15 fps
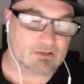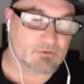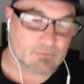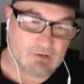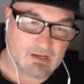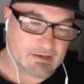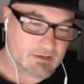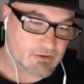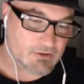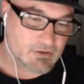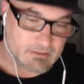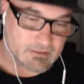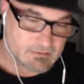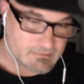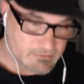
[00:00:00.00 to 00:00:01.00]
to run and you
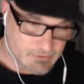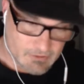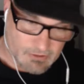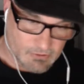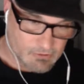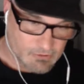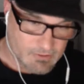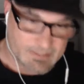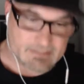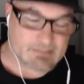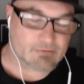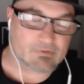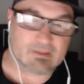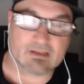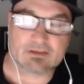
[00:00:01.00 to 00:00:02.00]
can go crazy
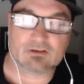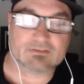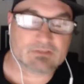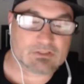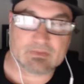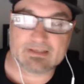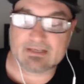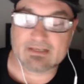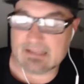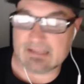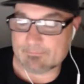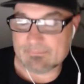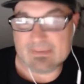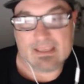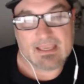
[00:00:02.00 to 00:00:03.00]
with it. And you don't have to explain a lot.